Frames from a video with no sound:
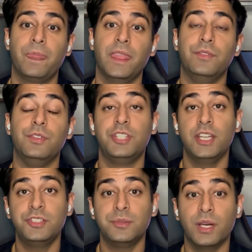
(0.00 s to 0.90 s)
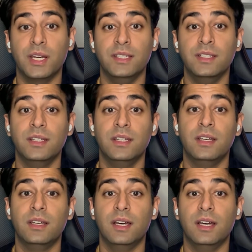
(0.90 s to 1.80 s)
If you change your mind
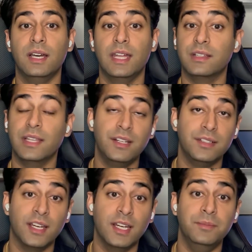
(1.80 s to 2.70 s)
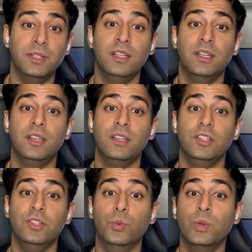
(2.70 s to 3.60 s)
at a later time,
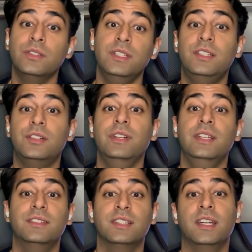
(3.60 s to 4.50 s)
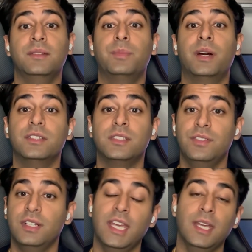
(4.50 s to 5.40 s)
you will need to redesign parts of your
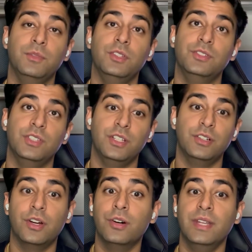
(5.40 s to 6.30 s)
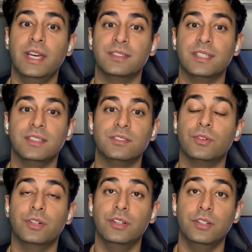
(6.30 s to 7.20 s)
game using your own assets or
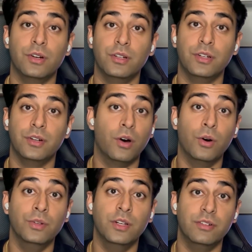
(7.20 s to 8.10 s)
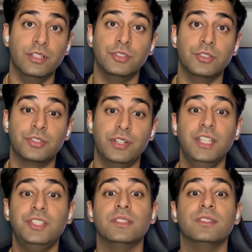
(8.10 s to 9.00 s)
your own original
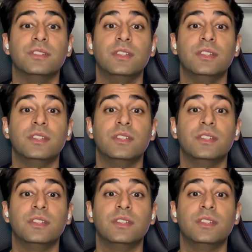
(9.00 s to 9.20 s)
creations.